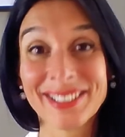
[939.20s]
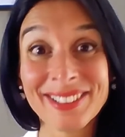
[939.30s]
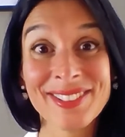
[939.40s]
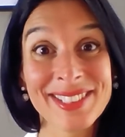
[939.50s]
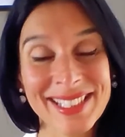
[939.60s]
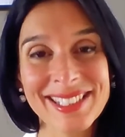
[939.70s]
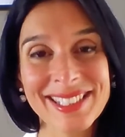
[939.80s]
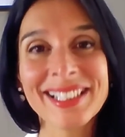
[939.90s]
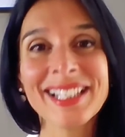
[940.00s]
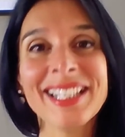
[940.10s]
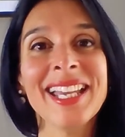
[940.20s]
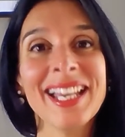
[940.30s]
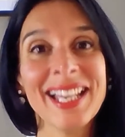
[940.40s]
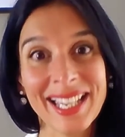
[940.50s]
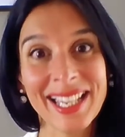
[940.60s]
consistently,
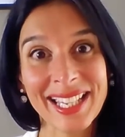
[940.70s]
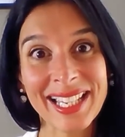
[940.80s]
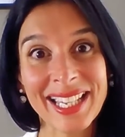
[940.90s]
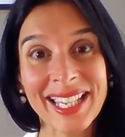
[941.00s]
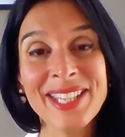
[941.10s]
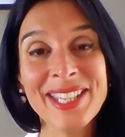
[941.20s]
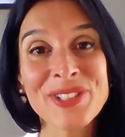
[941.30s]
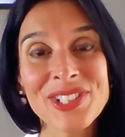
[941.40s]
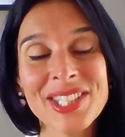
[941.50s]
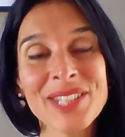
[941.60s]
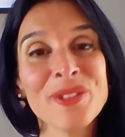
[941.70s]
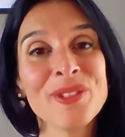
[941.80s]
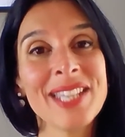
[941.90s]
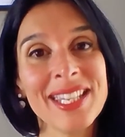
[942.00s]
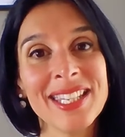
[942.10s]
he or she will
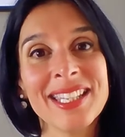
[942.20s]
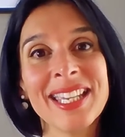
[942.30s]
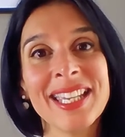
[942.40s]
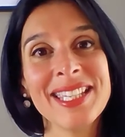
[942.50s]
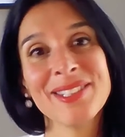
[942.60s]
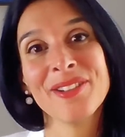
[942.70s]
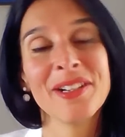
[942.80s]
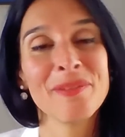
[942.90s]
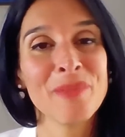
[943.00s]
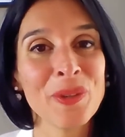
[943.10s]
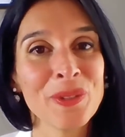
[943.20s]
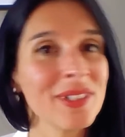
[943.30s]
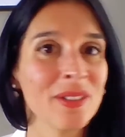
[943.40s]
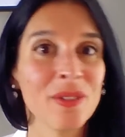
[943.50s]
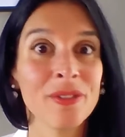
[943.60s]
take his or her boat,
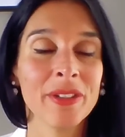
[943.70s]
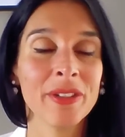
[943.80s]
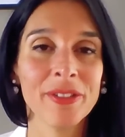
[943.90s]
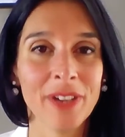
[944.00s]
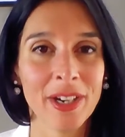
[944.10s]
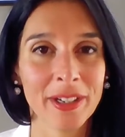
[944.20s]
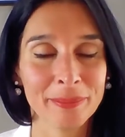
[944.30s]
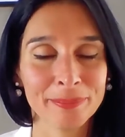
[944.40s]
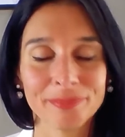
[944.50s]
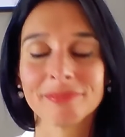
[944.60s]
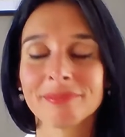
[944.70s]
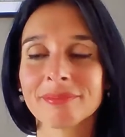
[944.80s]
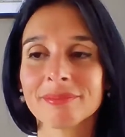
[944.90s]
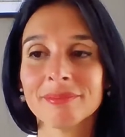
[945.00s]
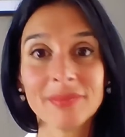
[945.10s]
very far.
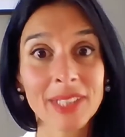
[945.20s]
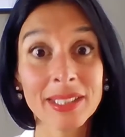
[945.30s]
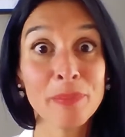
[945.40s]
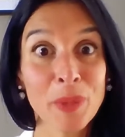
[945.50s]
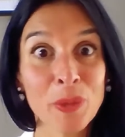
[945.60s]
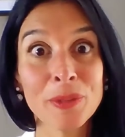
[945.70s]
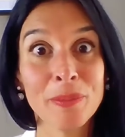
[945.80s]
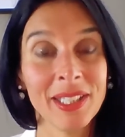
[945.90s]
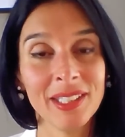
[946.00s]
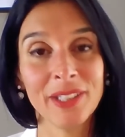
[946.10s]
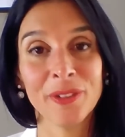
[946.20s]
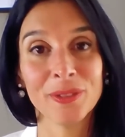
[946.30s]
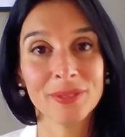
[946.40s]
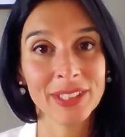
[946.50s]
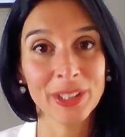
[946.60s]
The boat being
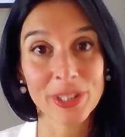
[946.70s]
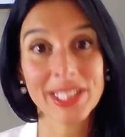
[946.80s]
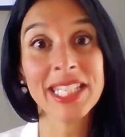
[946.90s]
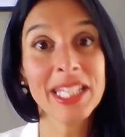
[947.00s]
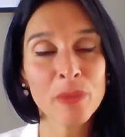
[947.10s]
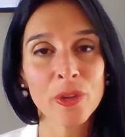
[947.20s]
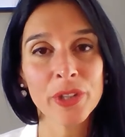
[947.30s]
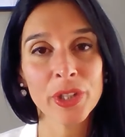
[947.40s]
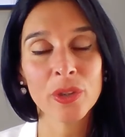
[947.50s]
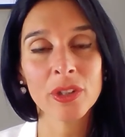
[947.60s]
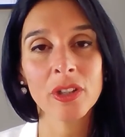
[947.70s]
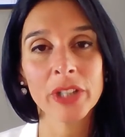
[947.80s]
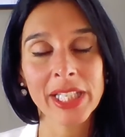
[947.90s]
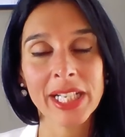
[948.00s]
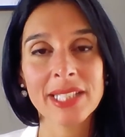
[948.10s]
your team or your
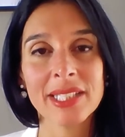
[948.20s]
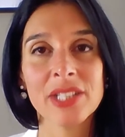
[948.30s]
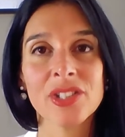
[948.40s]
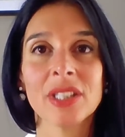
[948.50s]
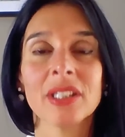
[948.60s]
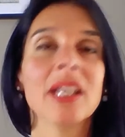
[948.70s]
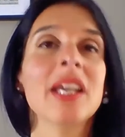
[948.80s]
organization.